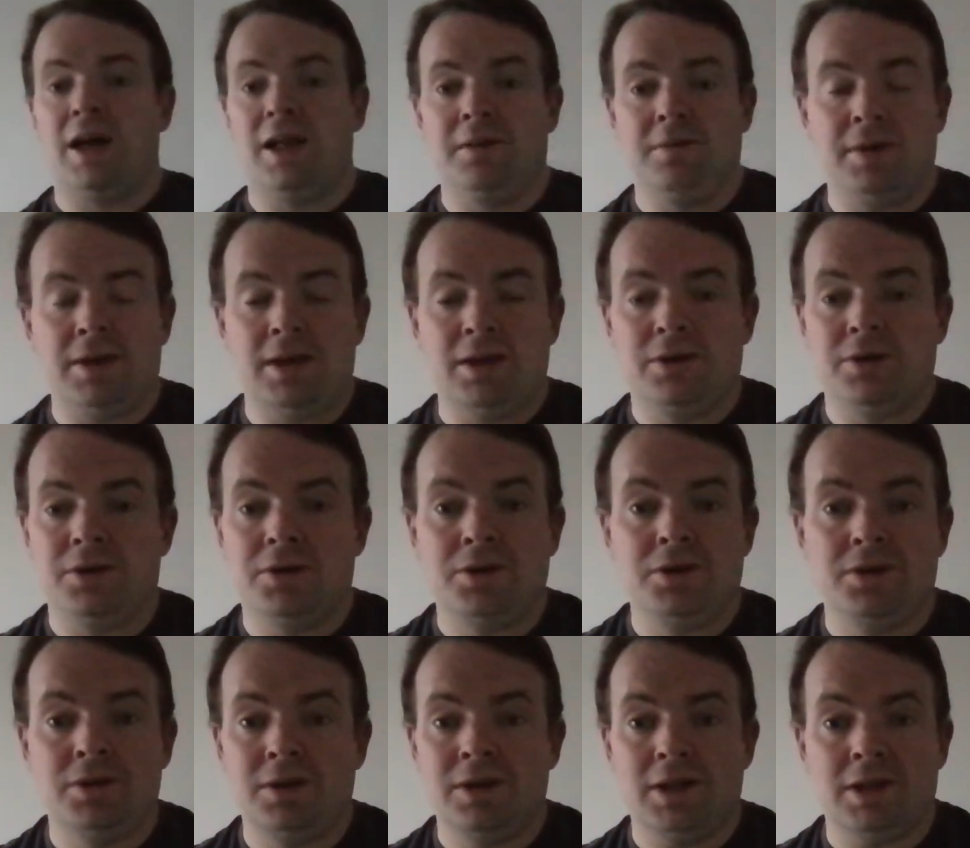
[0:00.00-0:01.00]
tell me to
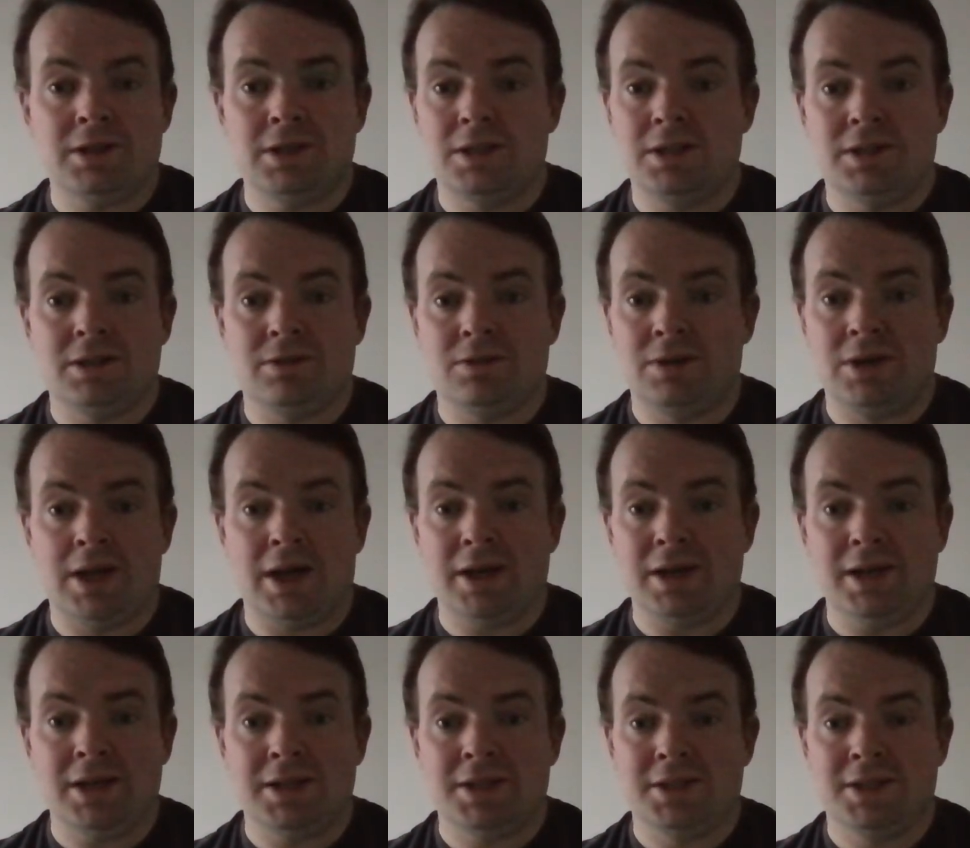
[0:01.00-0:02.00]
do? This is
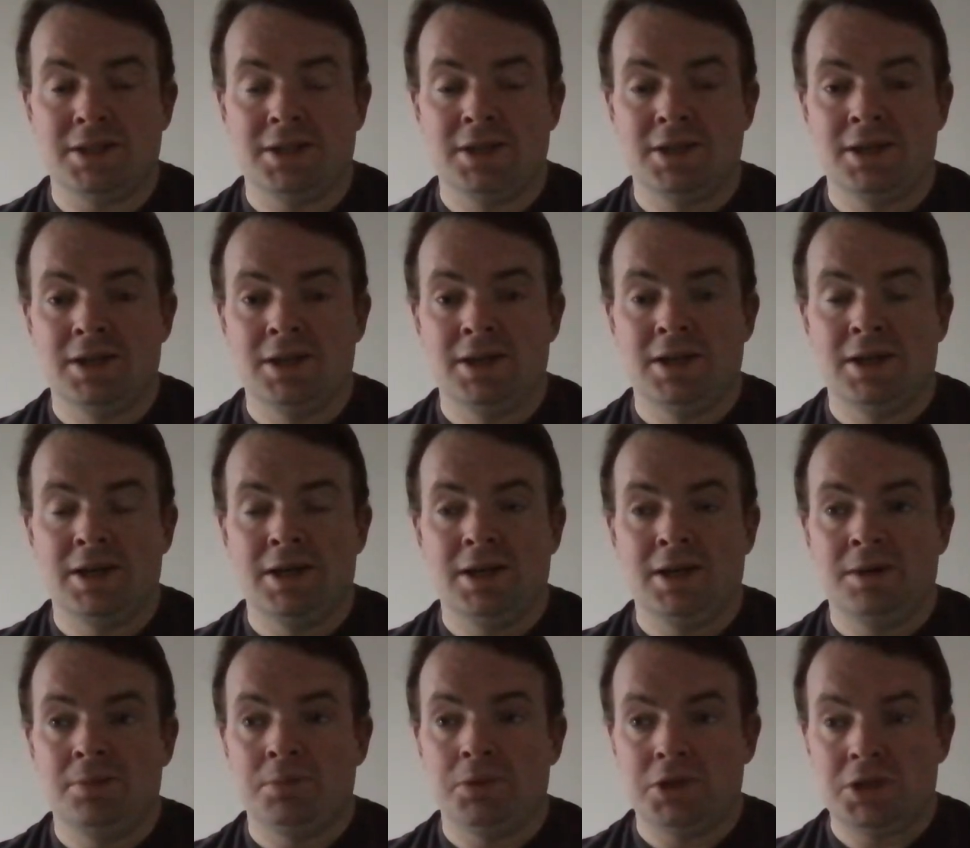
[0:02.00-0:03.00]
ridiculous.
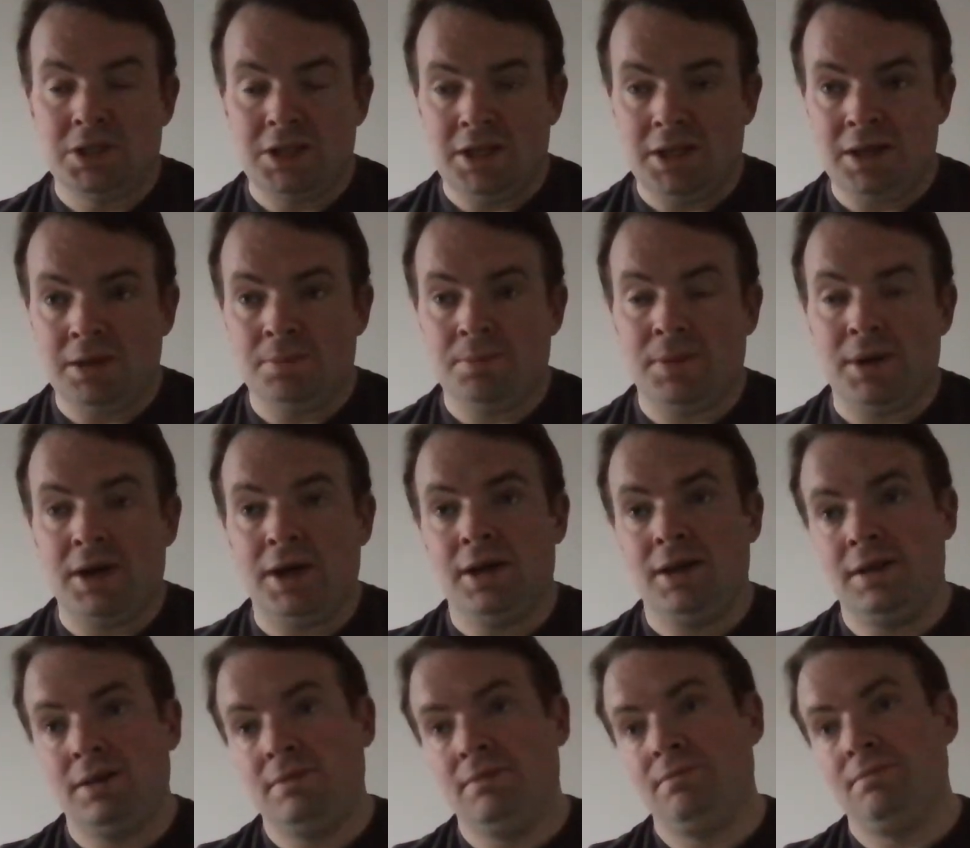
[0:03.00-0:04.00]
But see,
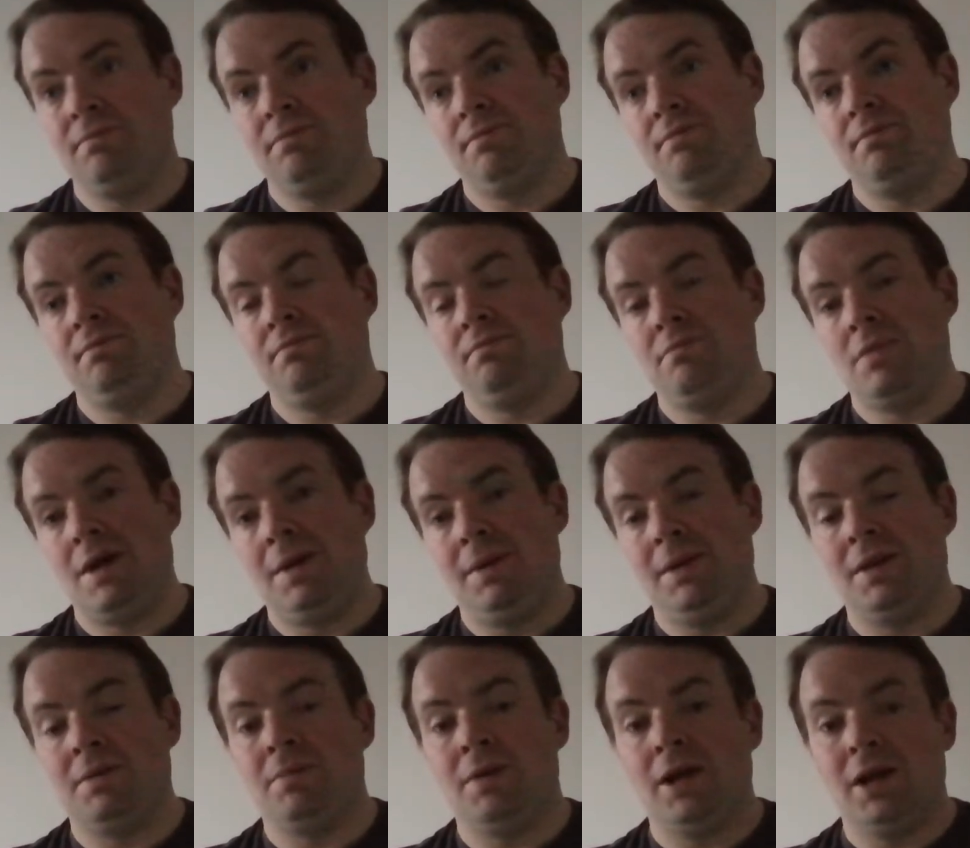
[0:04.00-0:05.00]
by
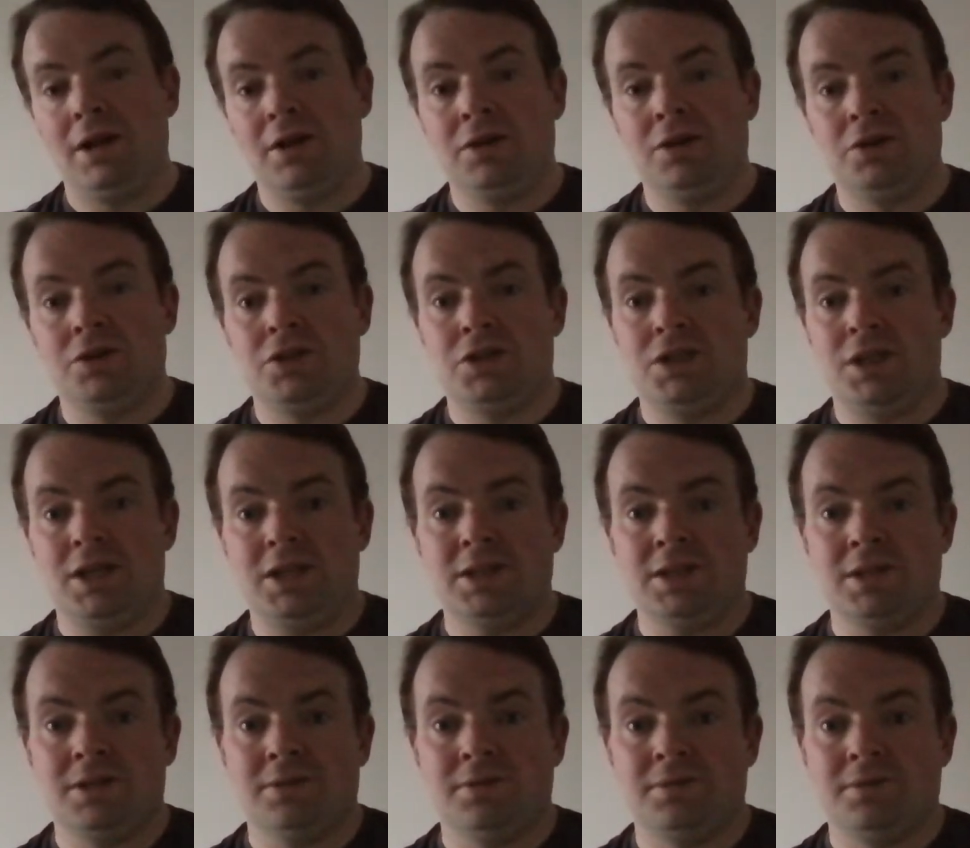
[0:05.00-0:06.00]
maybe the middle of your
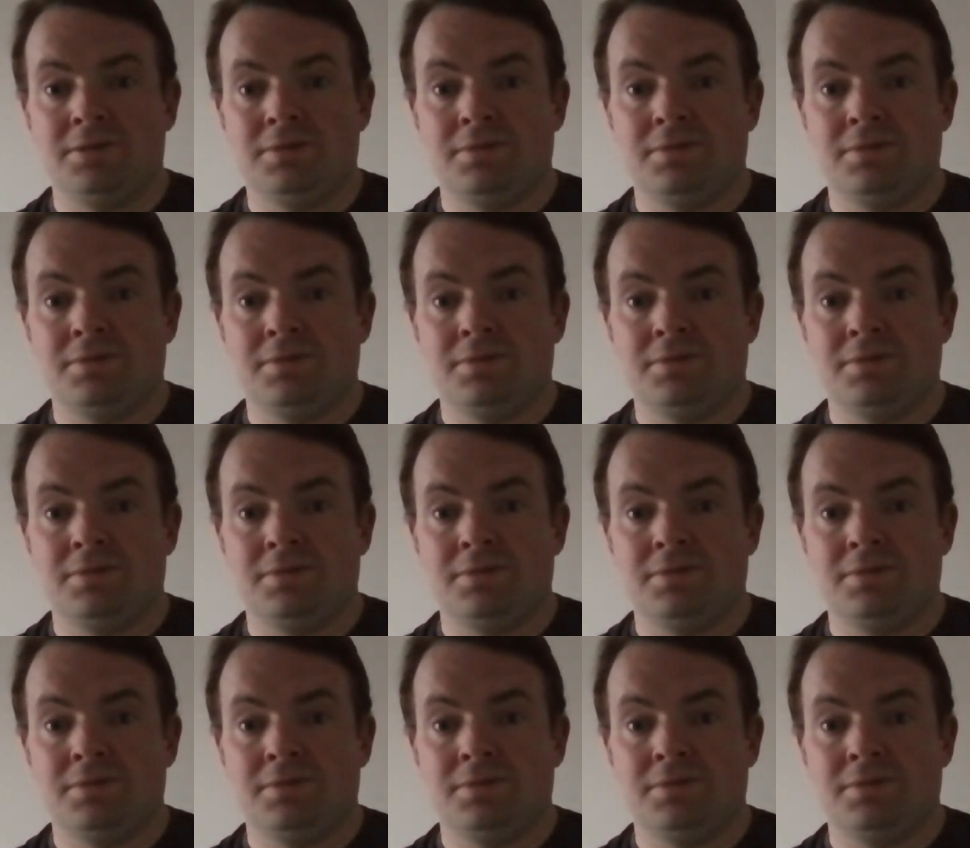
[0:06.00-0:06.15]
season,